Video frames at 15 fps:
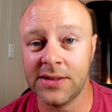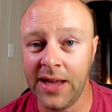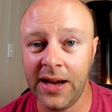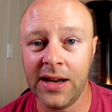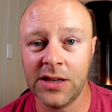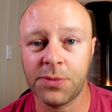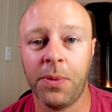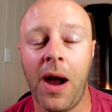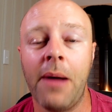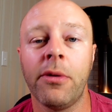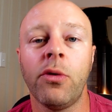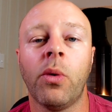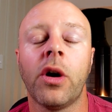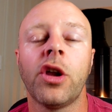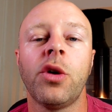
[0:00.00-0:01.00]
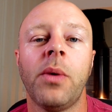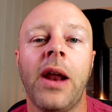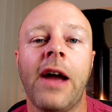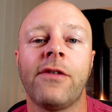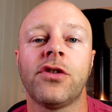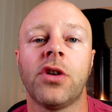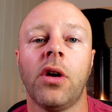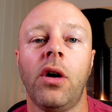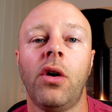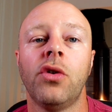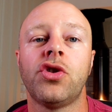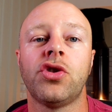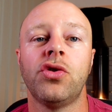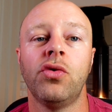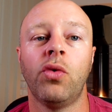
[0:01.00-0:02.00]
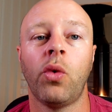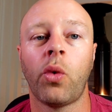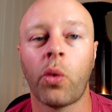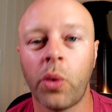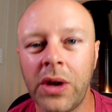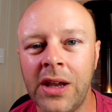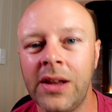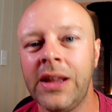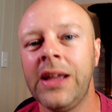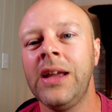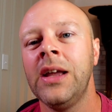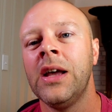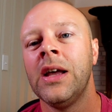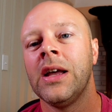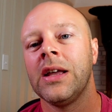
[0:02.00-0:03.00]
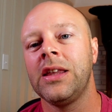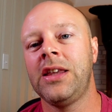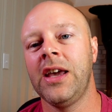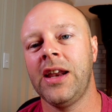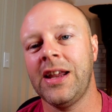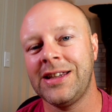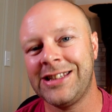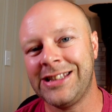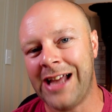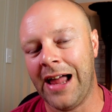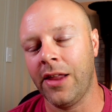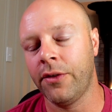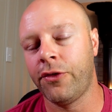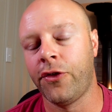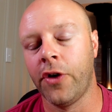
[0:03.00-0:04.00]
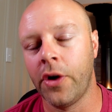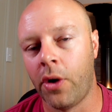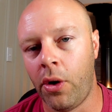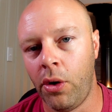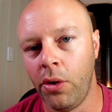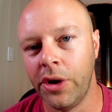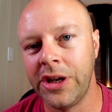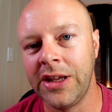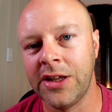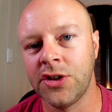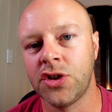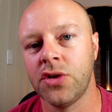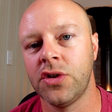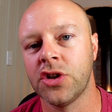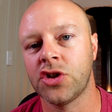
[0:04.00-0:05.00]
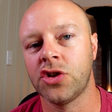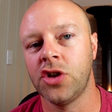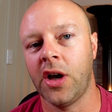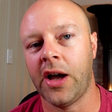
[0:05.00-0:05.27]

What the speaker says: that is probably where you would have to go to really get a solid foothold into this